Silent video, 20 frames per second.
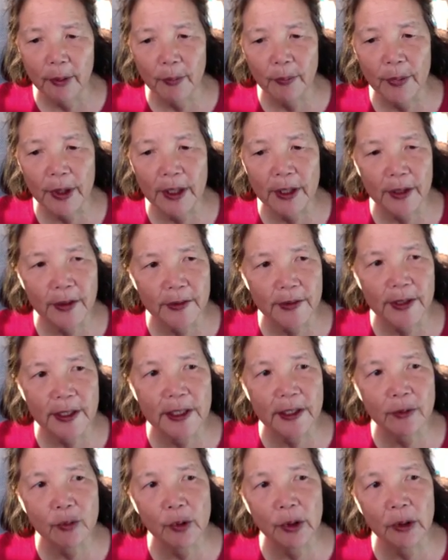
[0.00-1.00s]
because
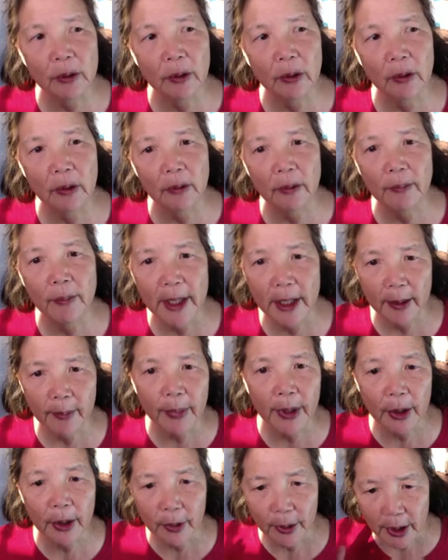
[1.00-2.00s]
this will make a
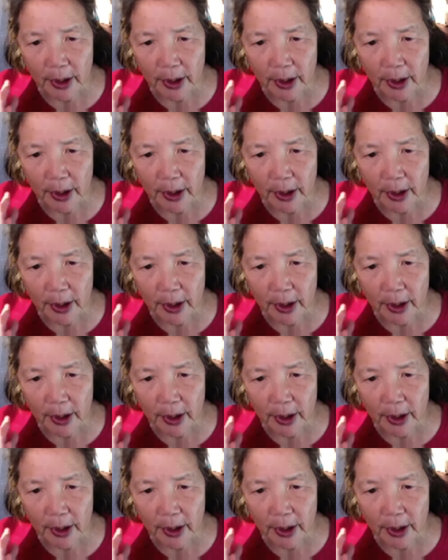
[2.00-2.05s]
bigger